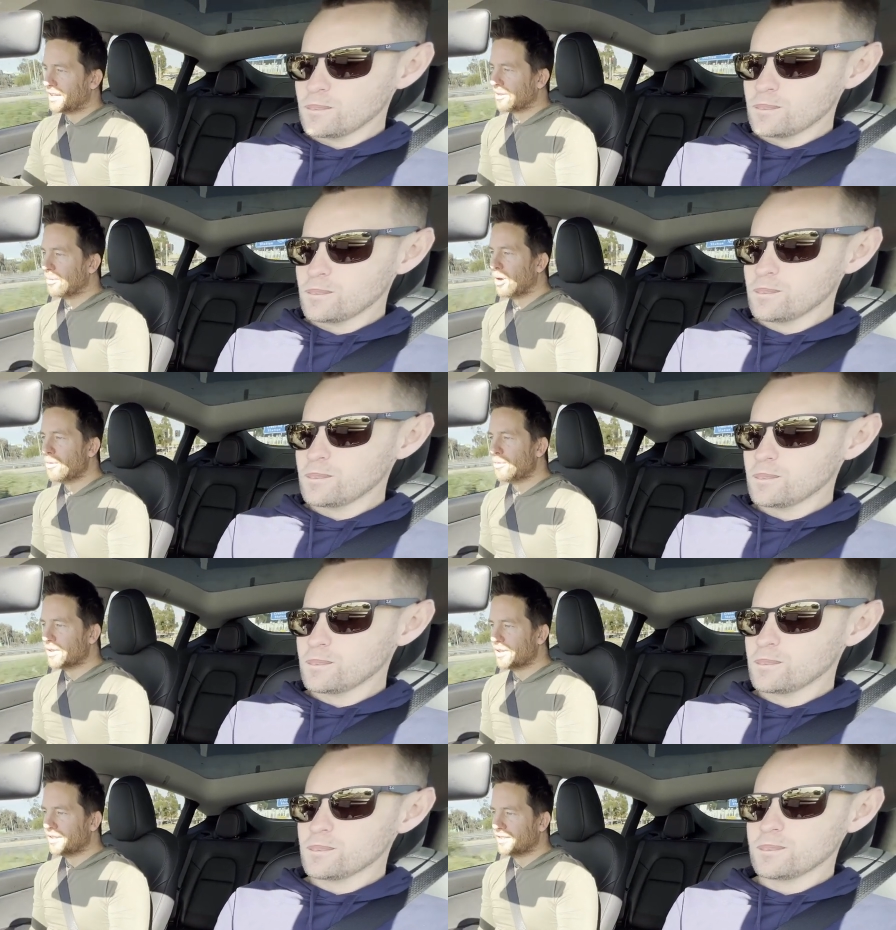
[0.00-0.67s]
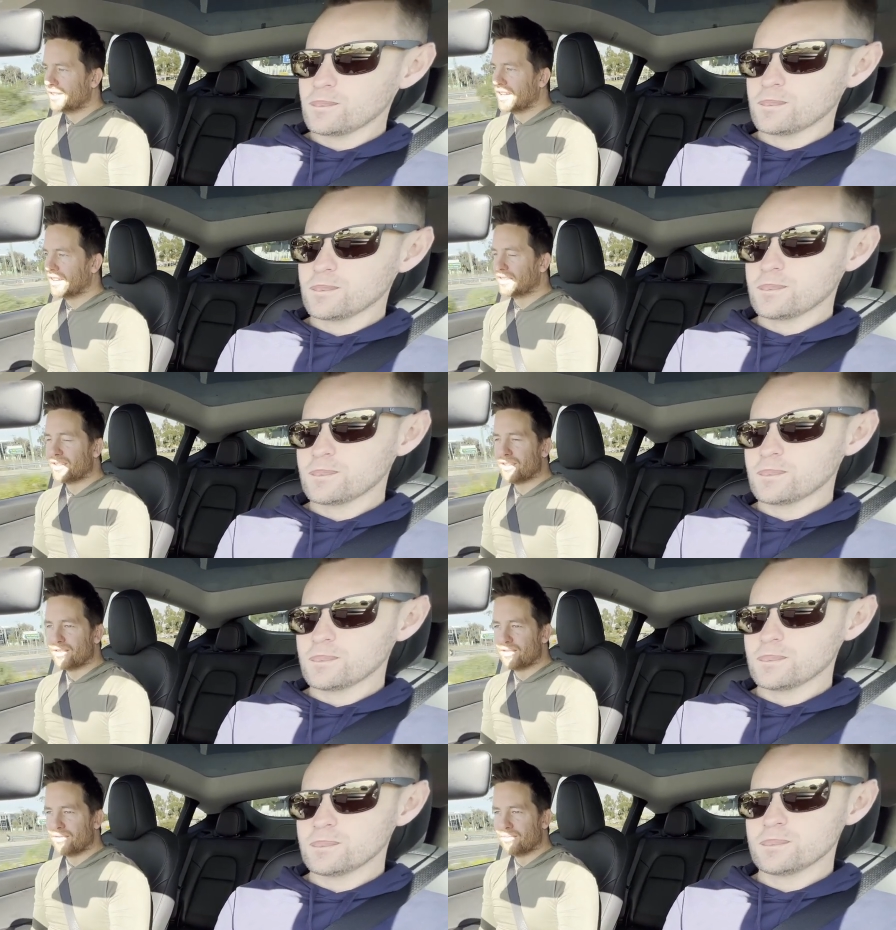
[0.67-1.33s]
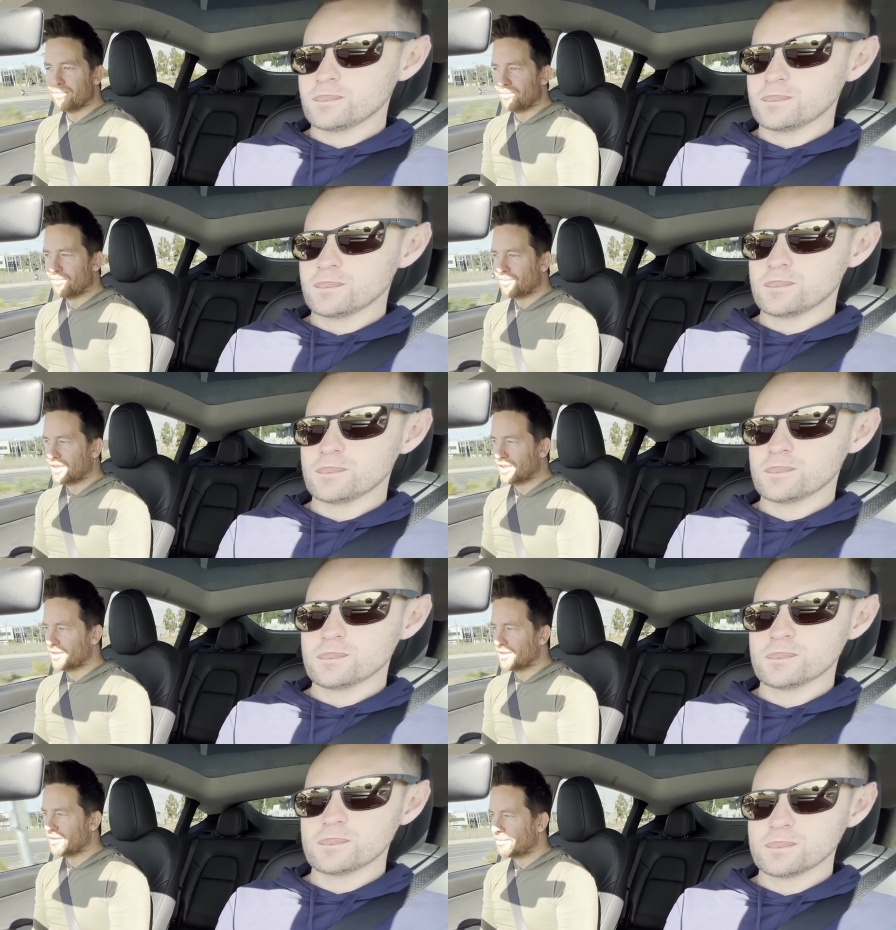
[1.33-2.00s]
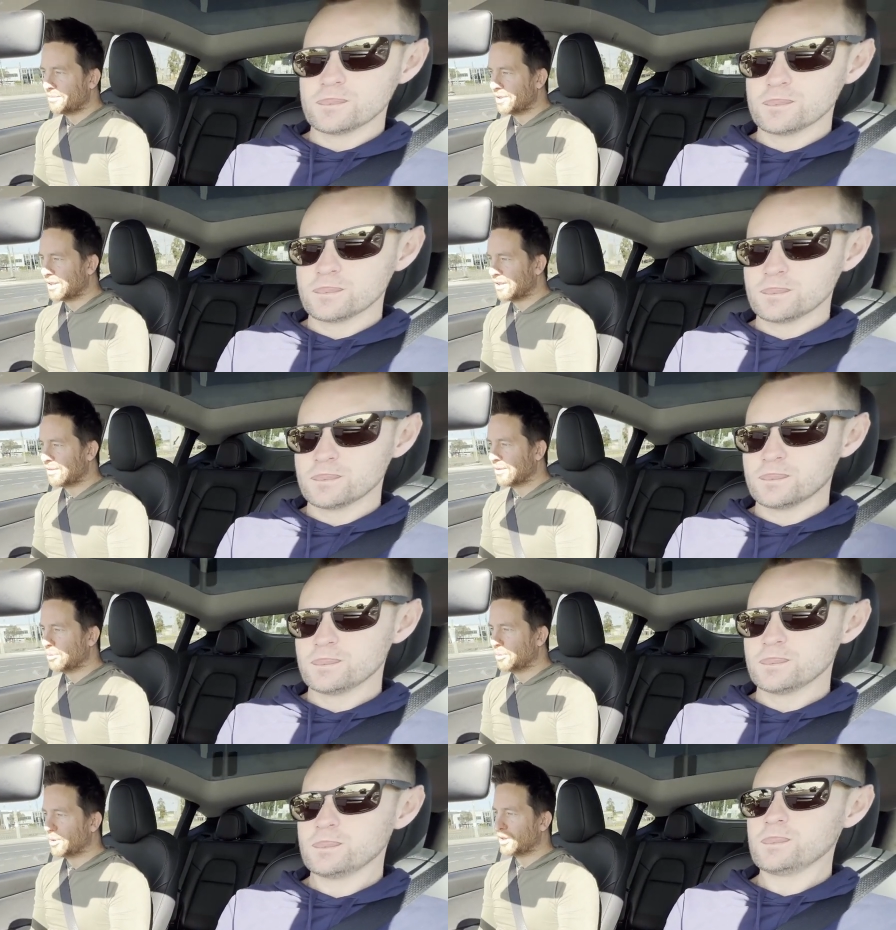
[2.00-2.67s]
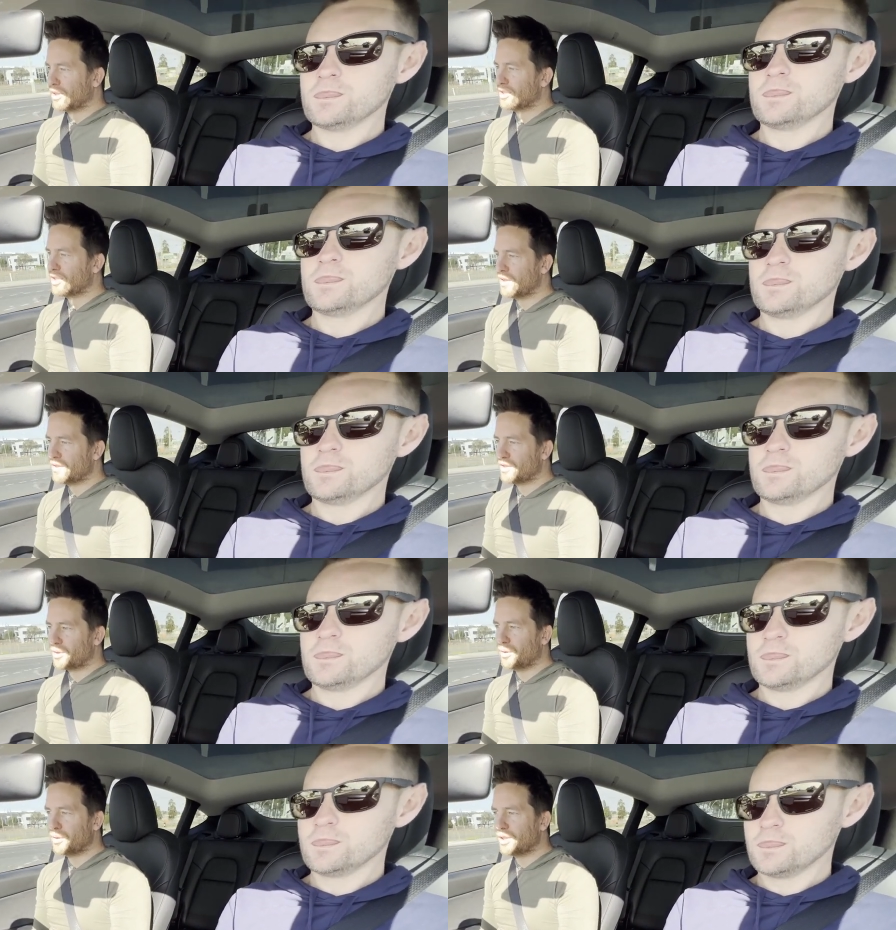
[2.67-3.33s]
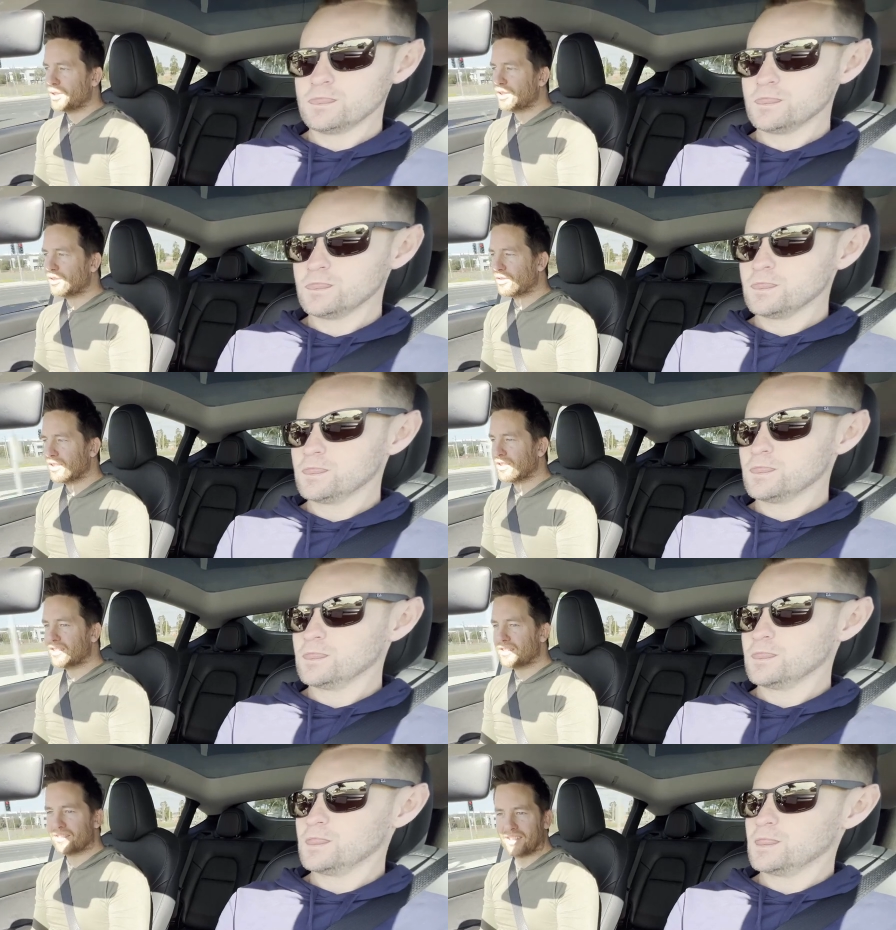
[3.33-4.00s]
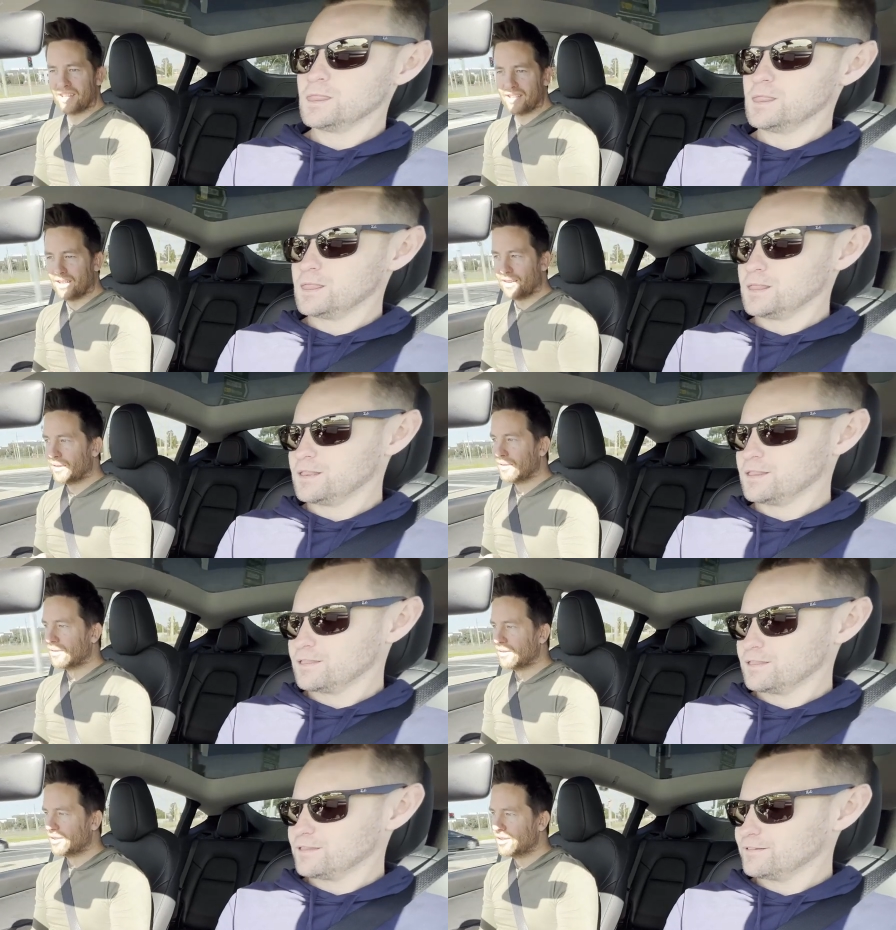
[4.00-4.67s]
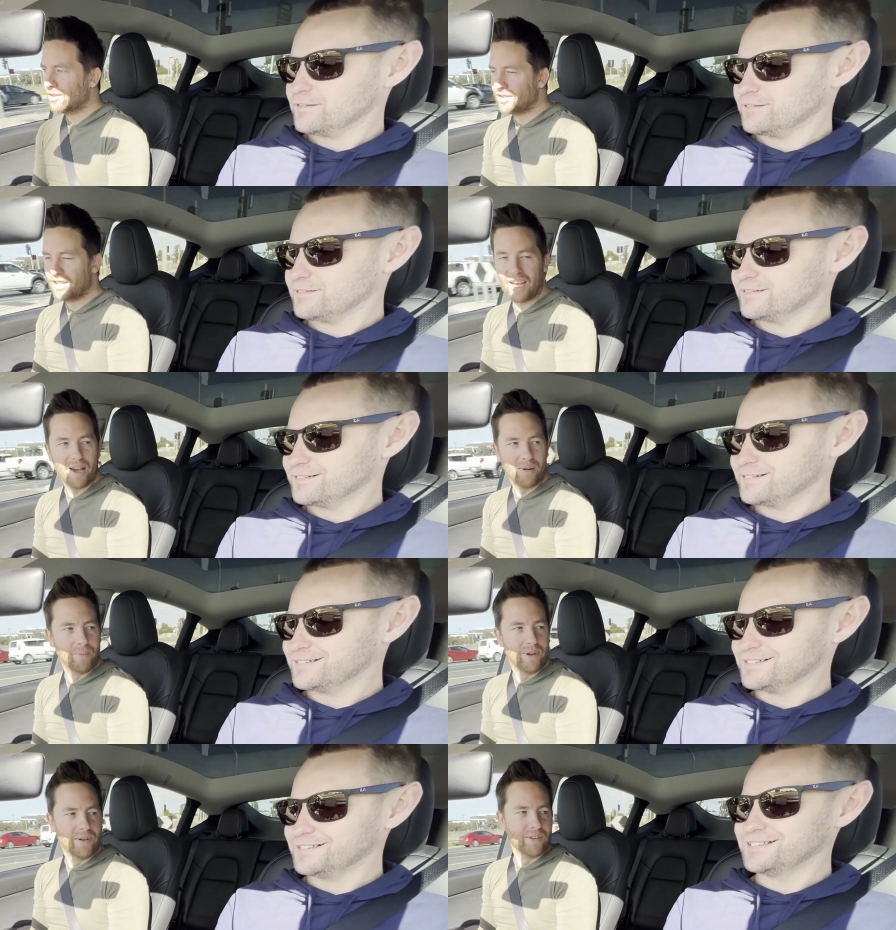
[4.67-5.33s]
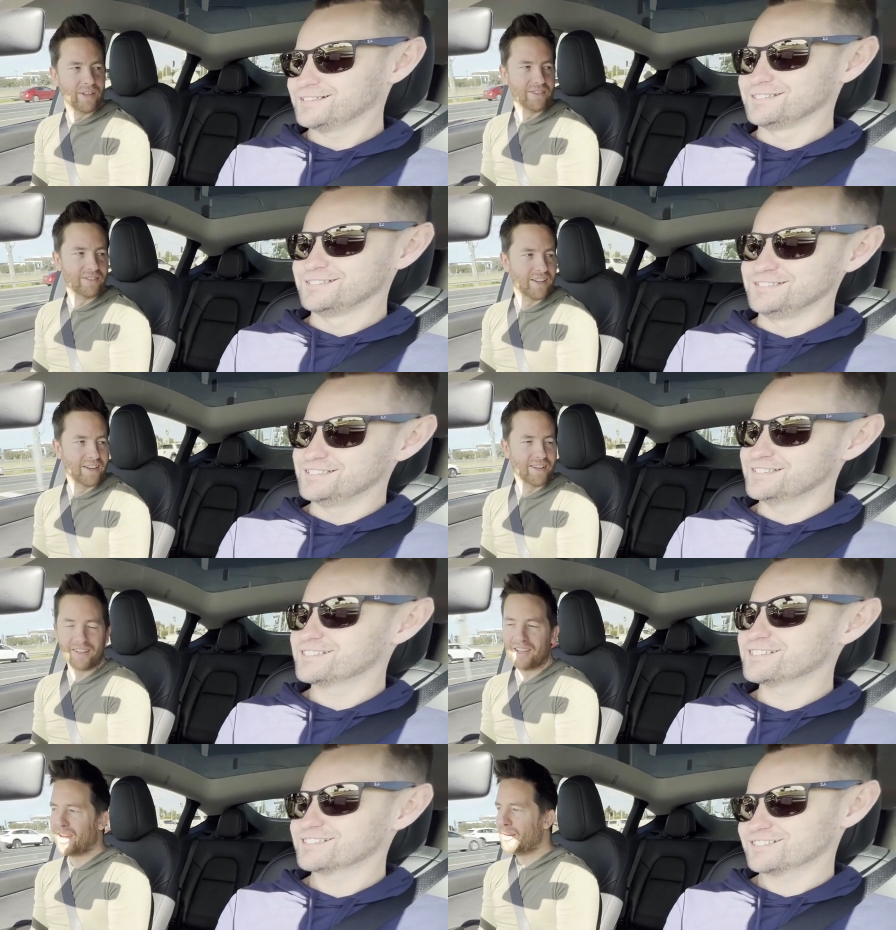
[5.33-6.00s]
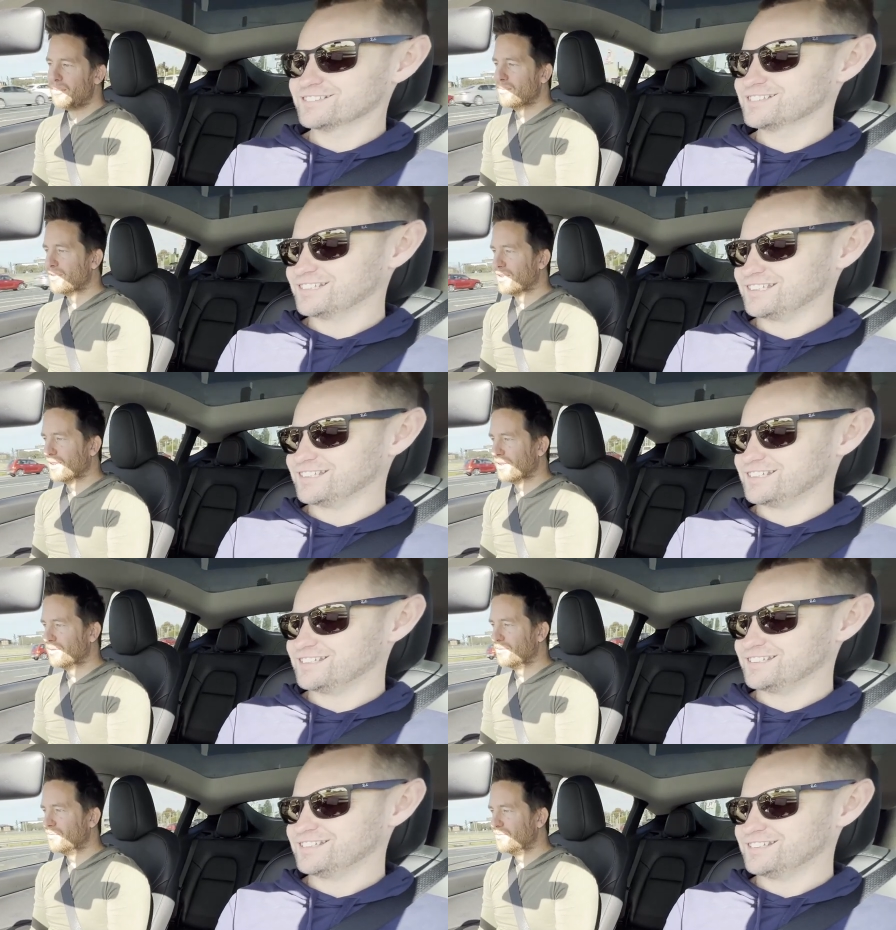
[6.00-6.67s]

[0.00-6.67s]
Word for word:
Speaker 1: and at the moment, yeah, you, to, to, to book on a service call. You literally just get the use the app. Everything's done in the app. So